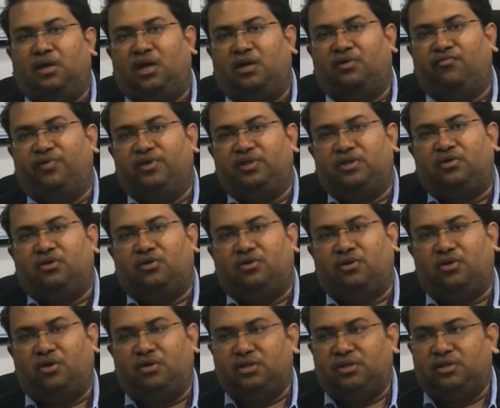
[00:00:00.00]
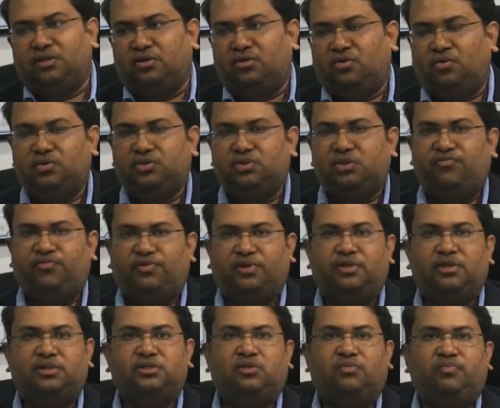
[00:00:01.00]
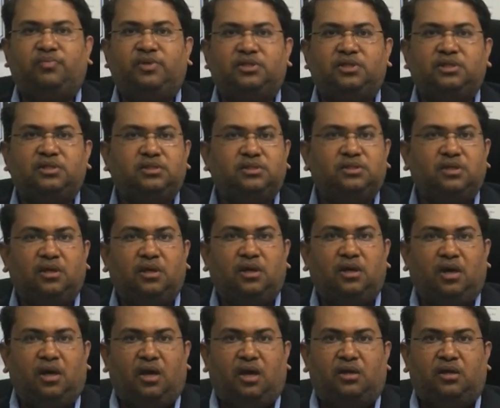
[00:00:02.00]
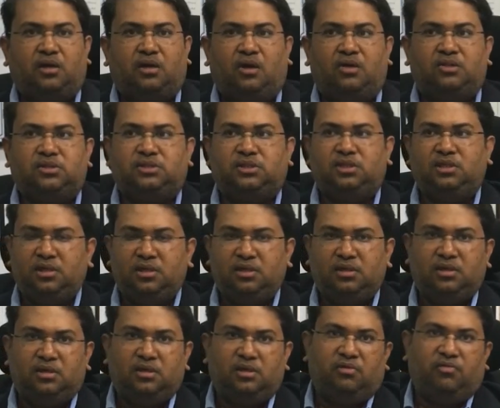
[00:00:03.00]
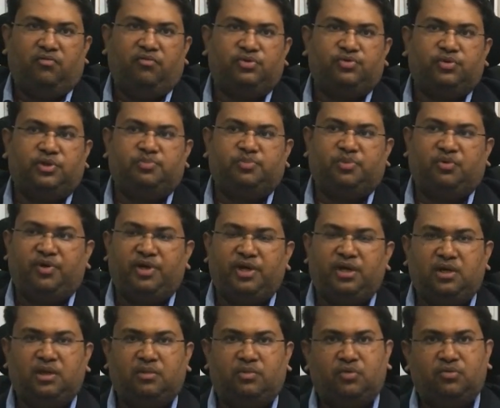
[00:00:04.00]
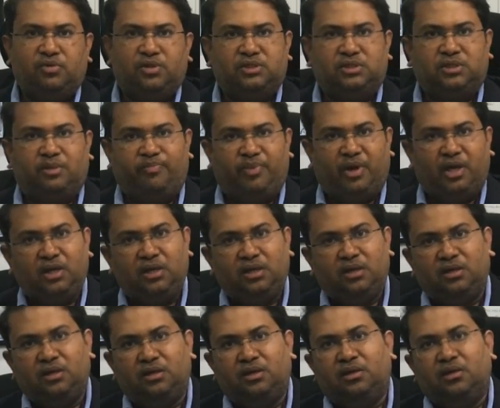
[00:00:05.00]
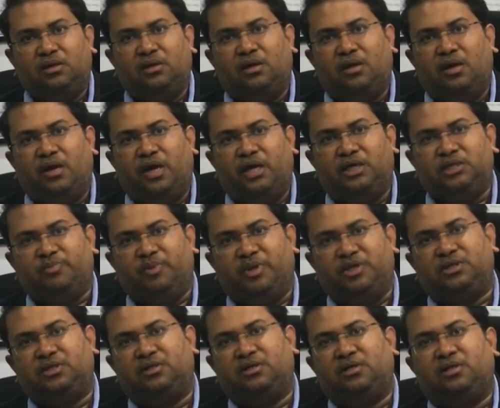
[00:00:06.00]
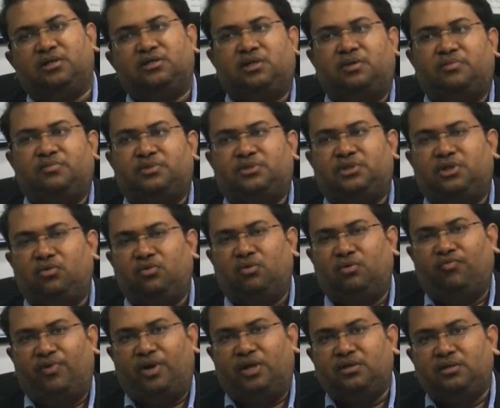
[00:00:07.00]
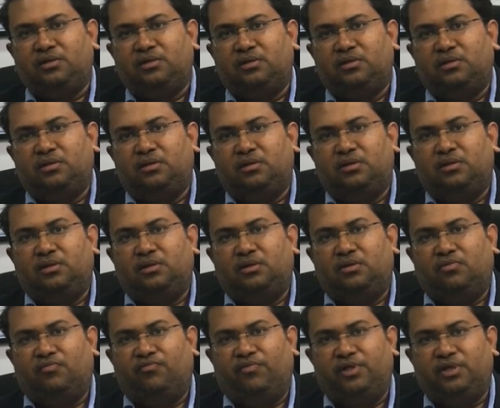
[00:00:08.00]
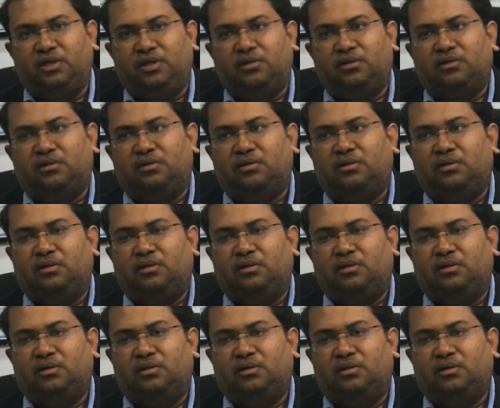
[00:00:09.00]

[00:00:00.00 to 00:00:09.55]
and whether or not in the course or furtherance of business. And clause C, which was providing about the supply as mentioned under schedule 1, whether